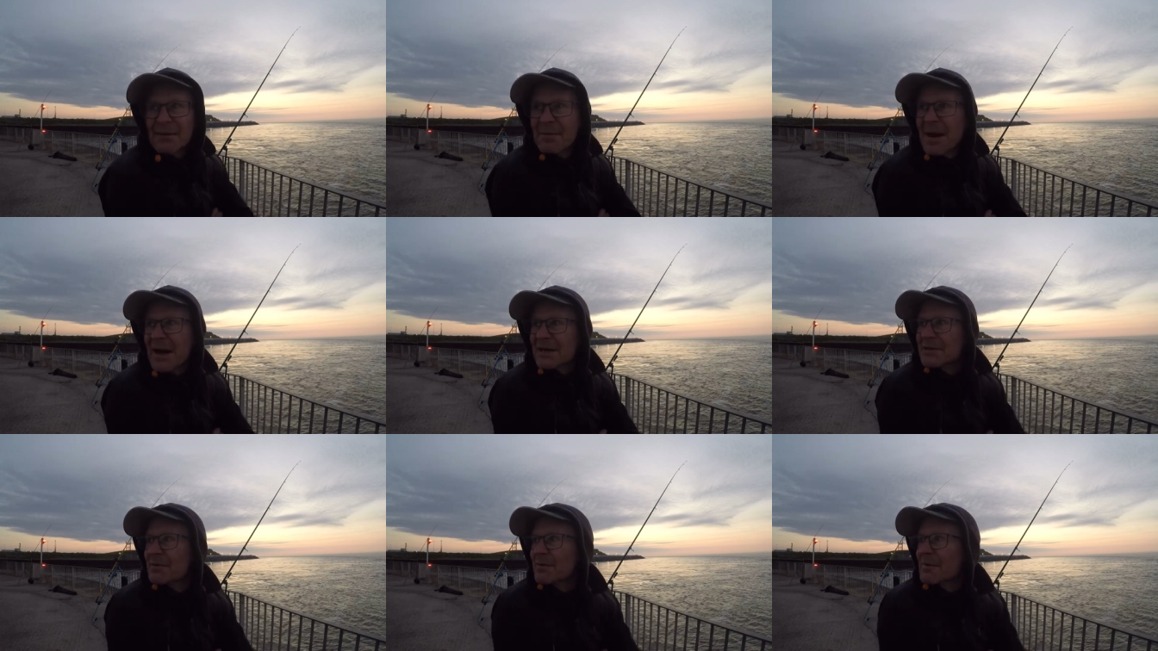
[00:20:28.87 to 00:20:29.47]
the
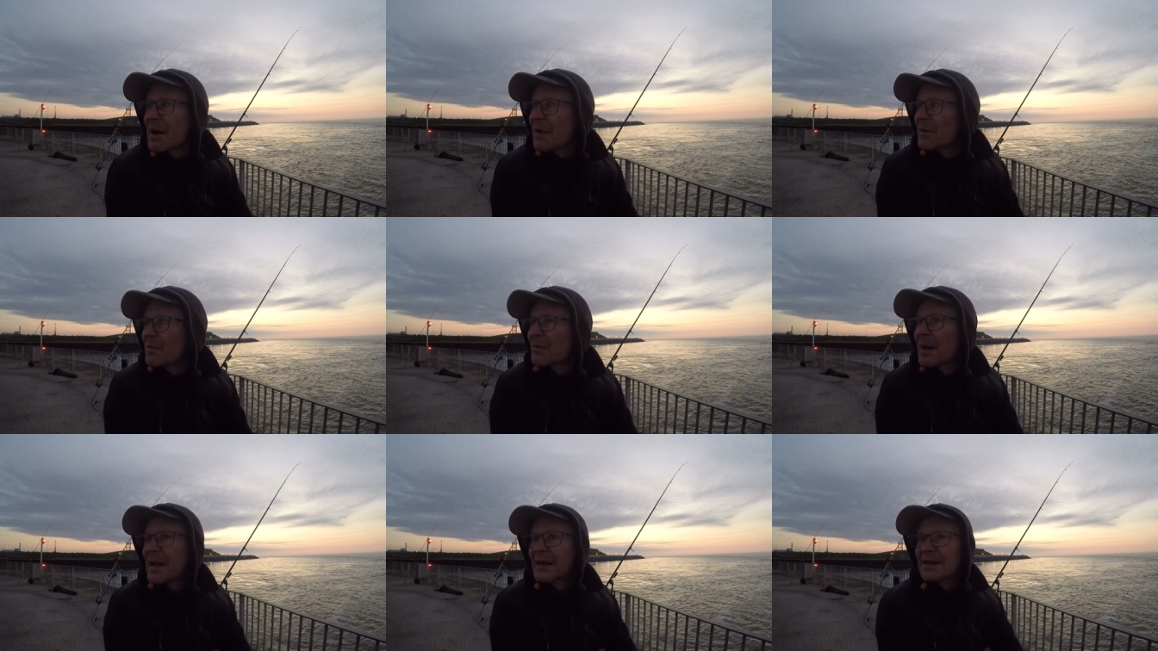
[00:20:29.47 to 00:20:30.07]
maximum out of the
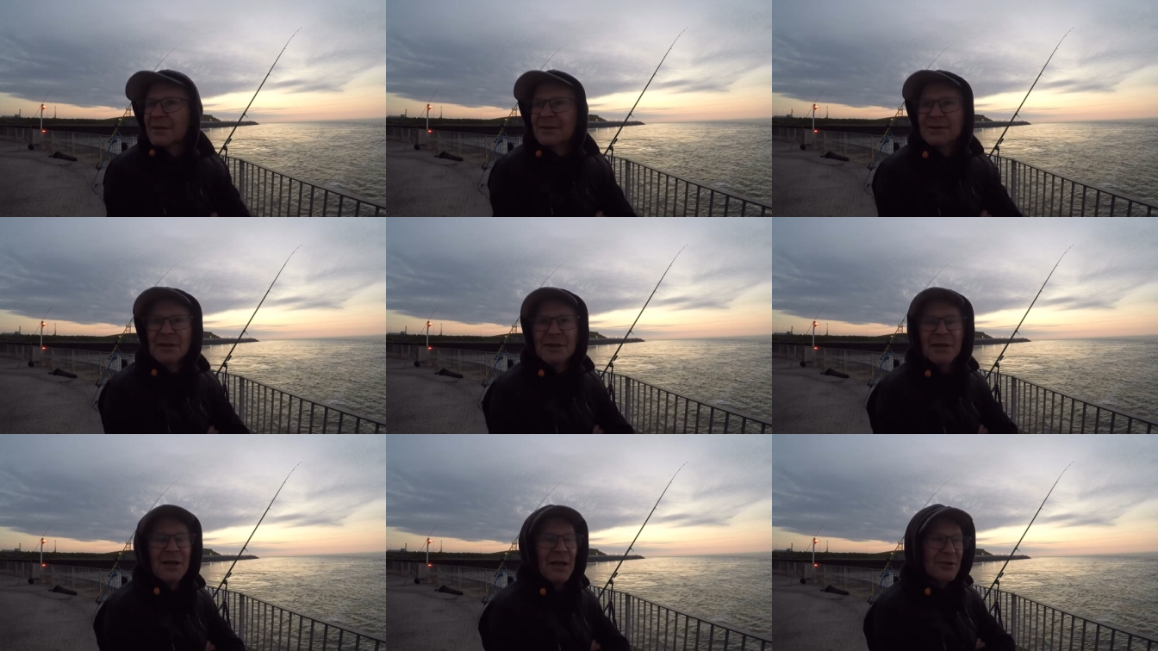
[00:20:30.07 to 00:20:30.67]
peg. And it
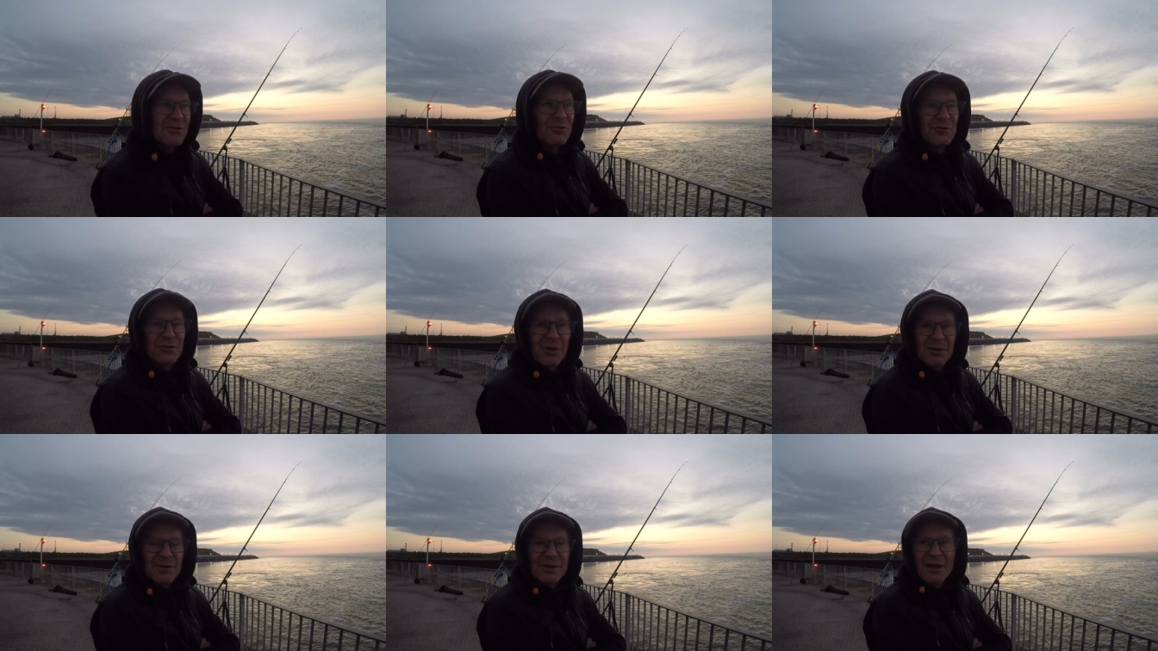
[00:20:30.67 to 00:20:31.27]
isn't,
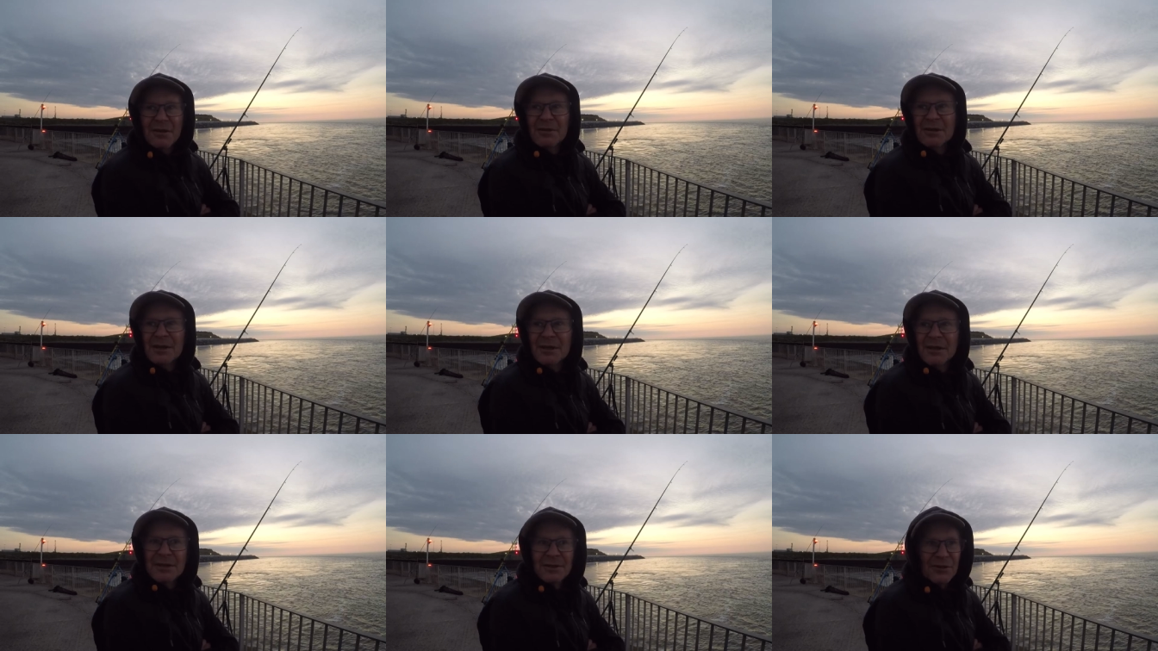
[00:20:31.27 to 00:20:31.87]
so, you know,
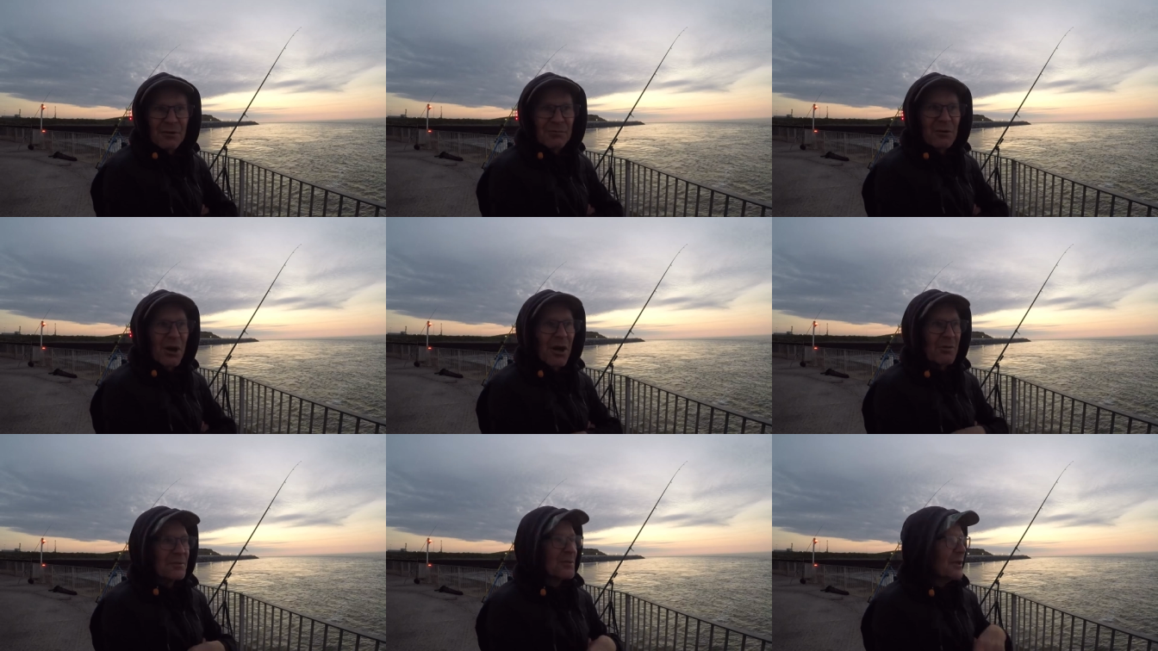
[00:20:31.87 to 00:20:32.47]

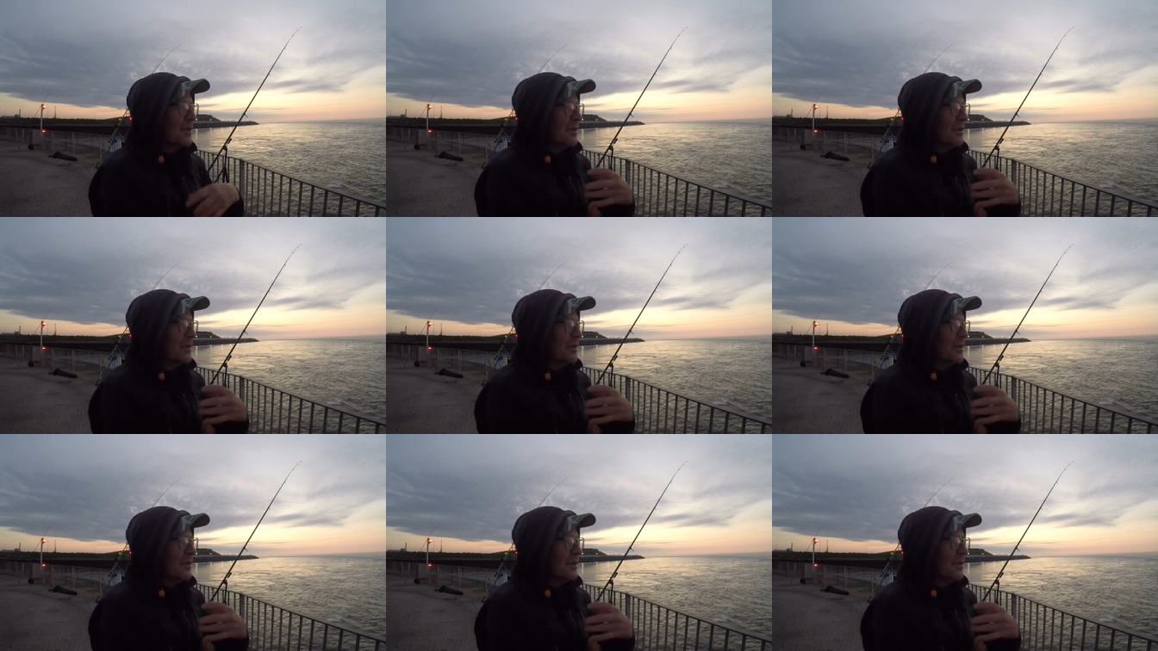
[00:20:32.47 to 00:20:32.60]
sometimes